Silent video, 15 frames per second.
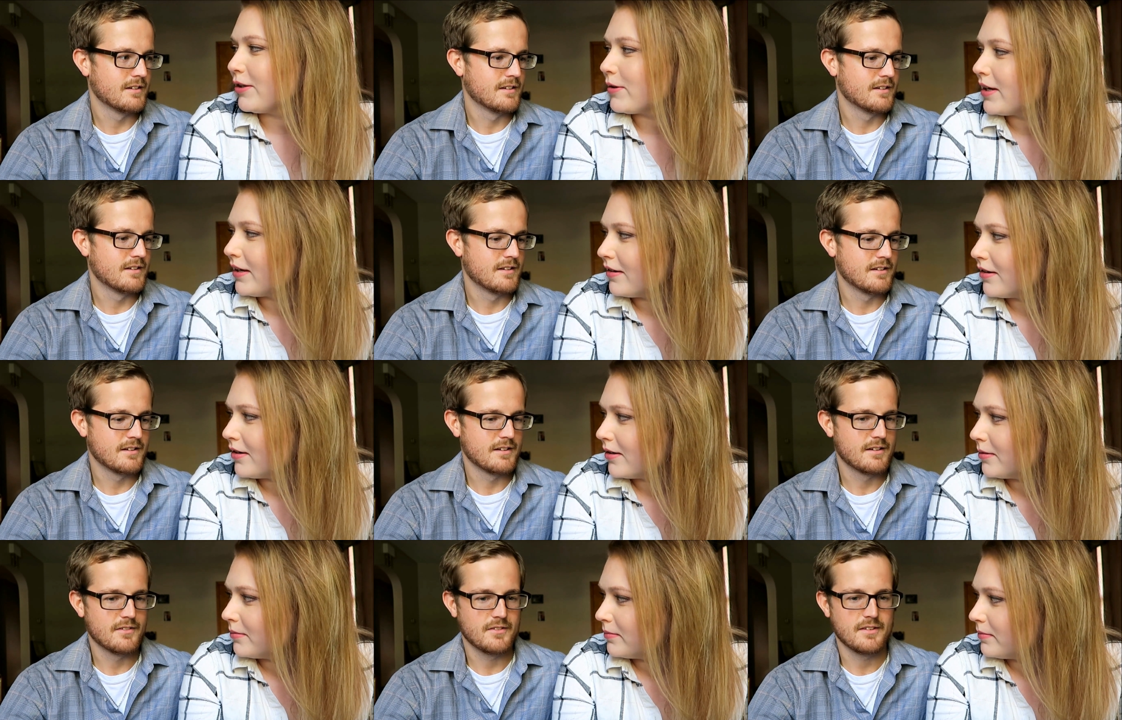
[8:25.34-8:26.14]
Speaker 1: and you heat it
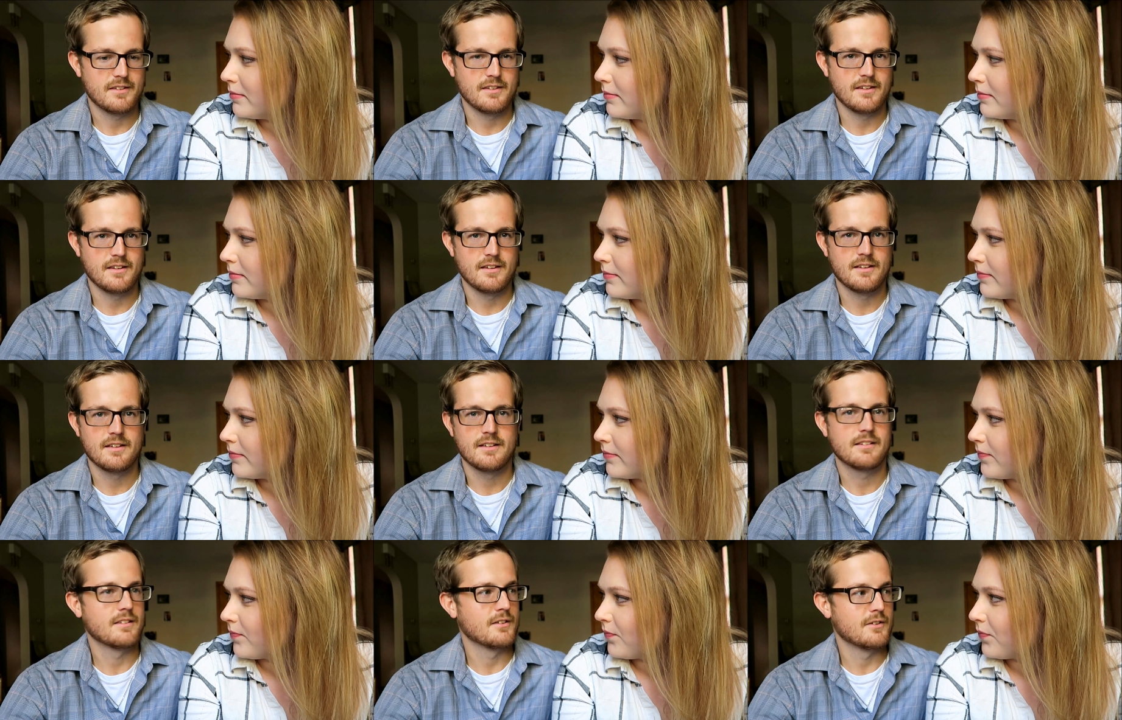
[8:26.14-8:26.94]
up.
Speaker 2: See?
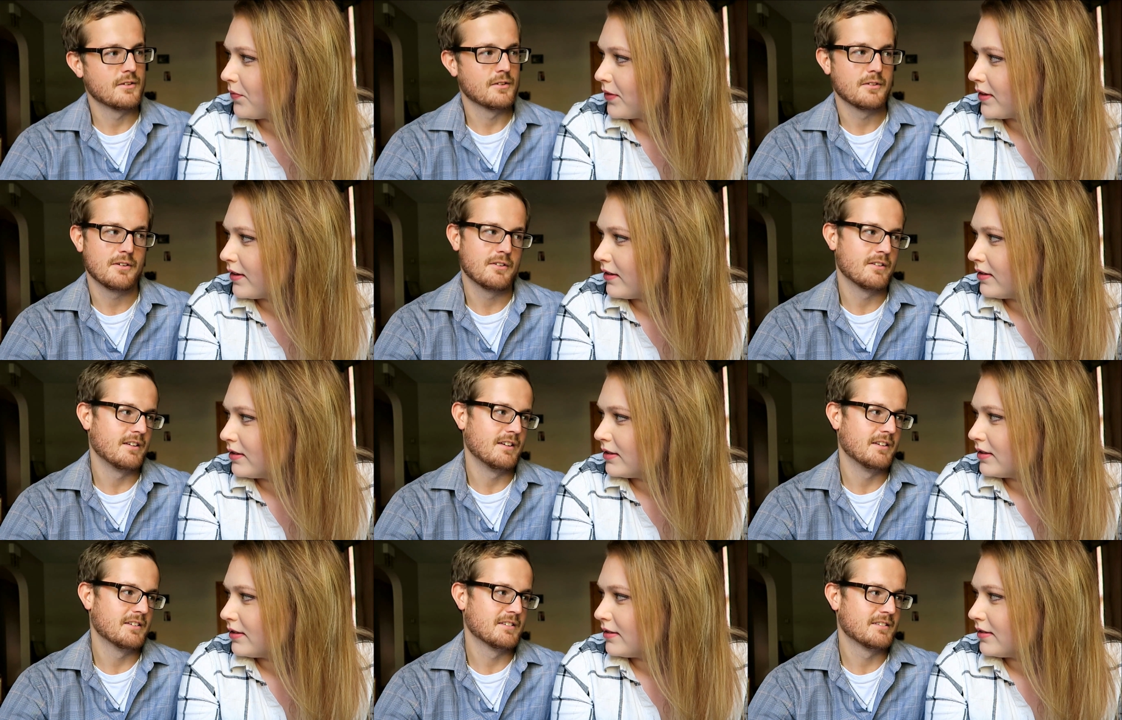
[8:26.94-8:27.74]
Cereal you don't
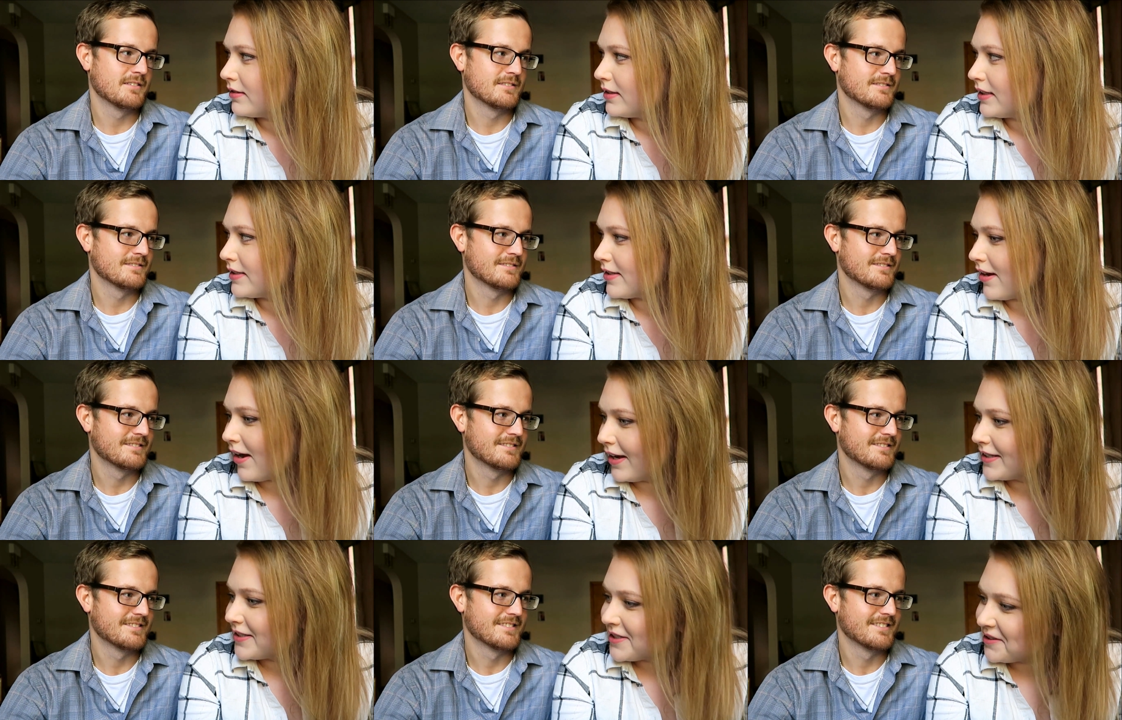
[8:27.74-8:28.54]
heat.
Speaker 1: It's a
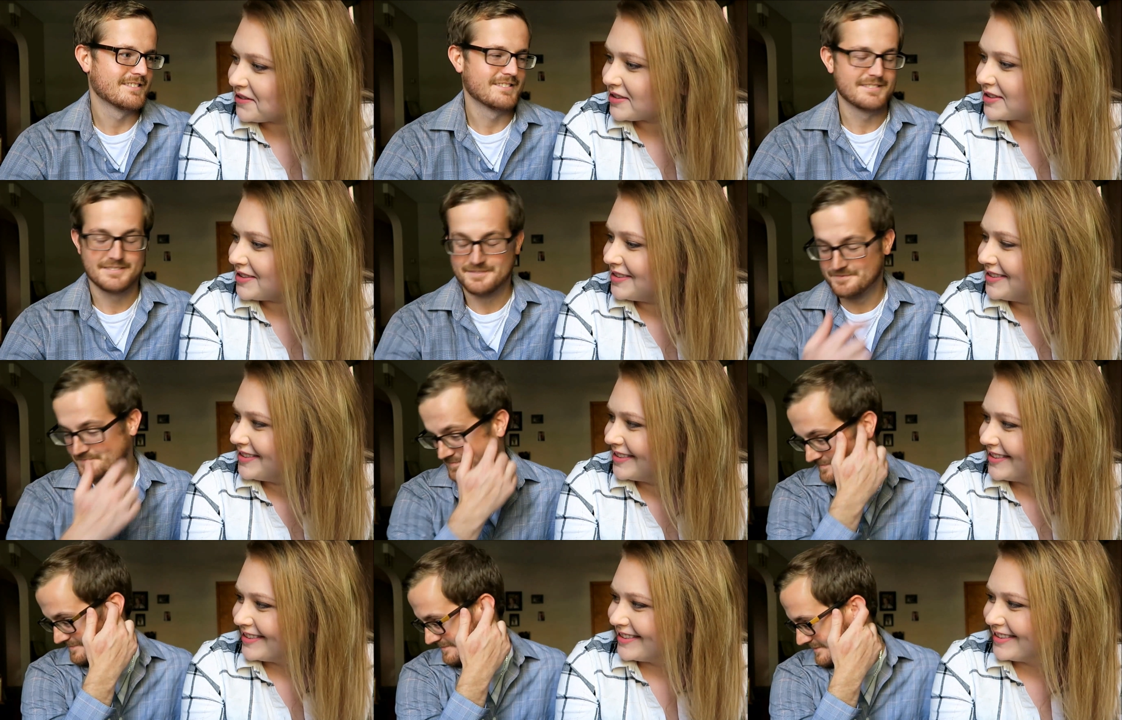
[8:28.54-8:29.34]
hot cereal.
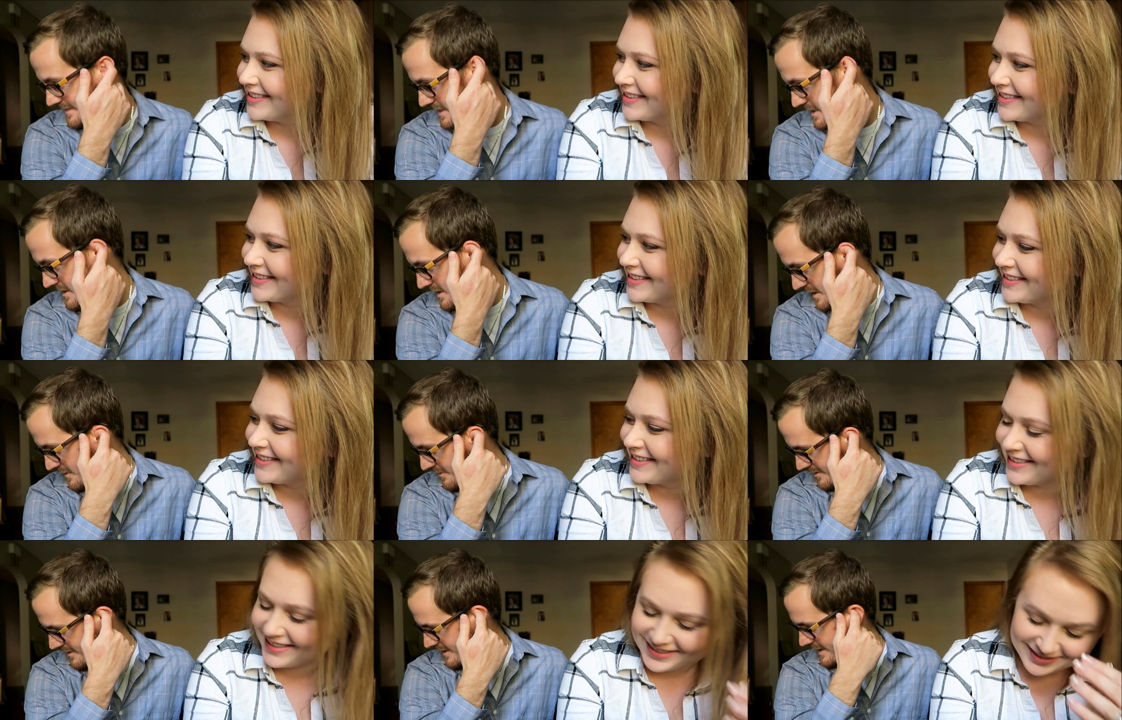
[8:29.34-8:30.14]
Speaker 2: Alright,
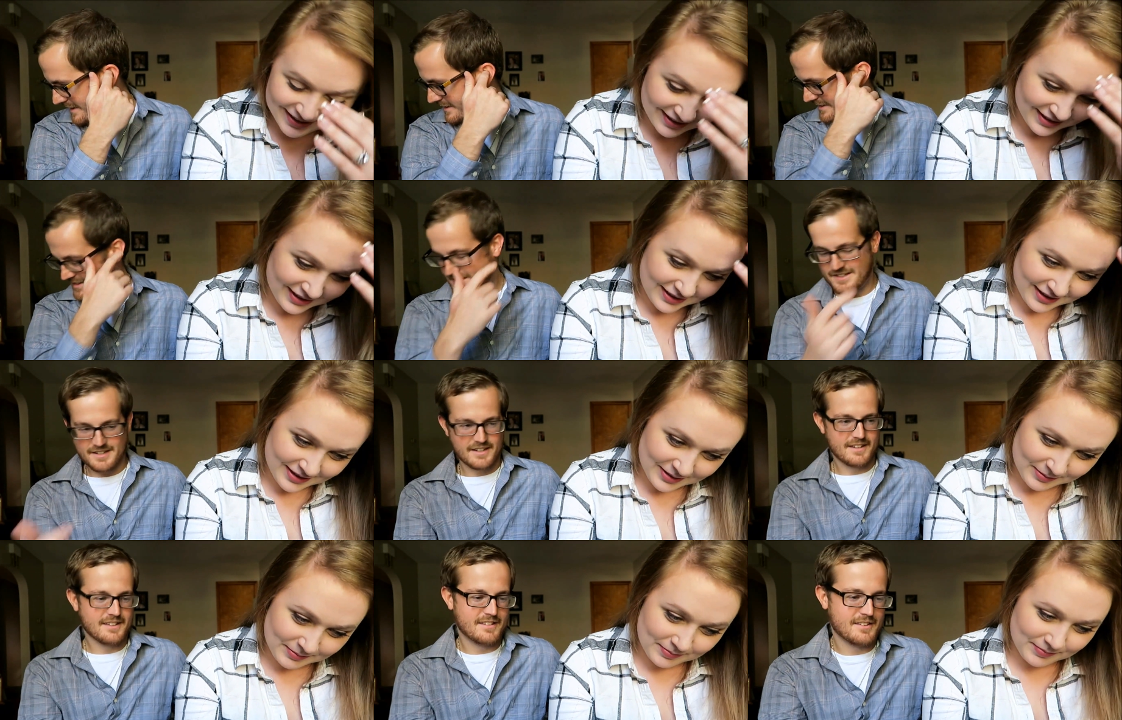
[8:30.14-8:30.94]
well, I just didn't
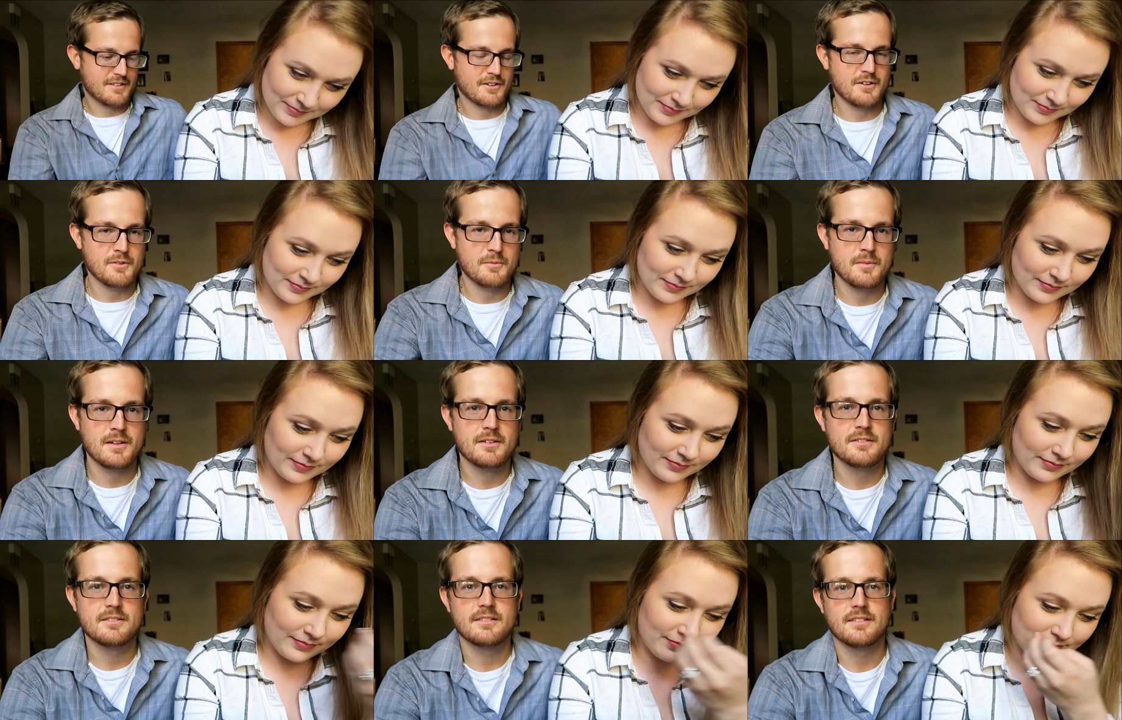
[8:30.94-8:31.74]
consider
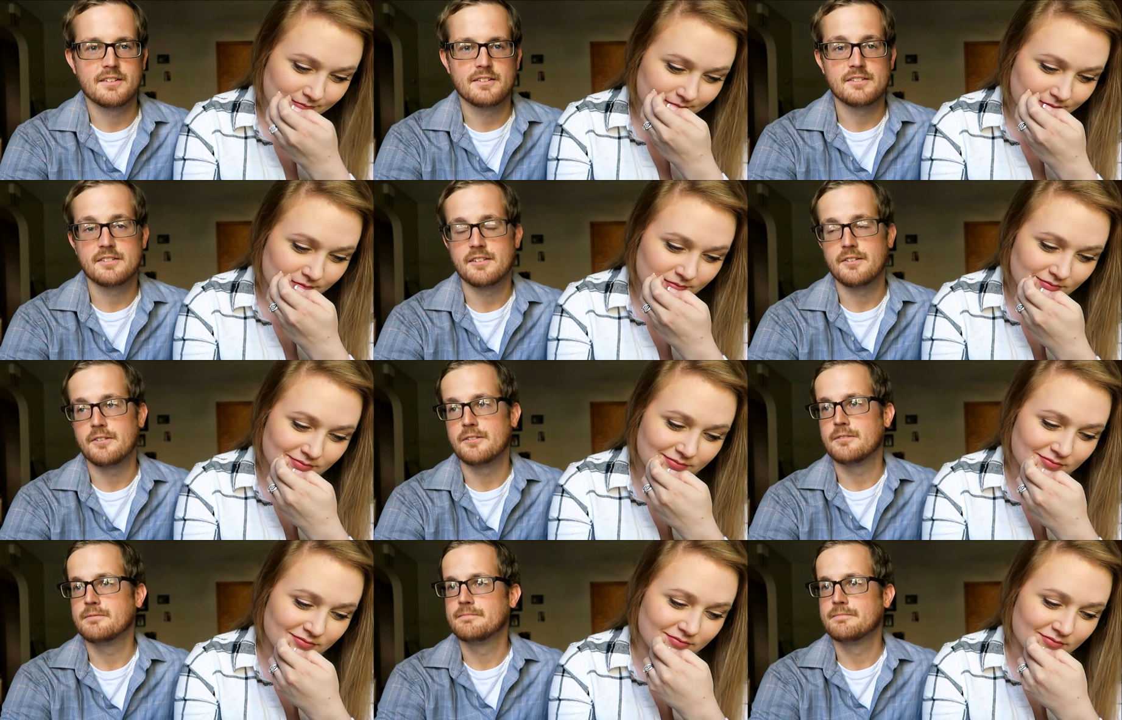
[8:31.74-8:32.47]
oatmeal. It's just cereal.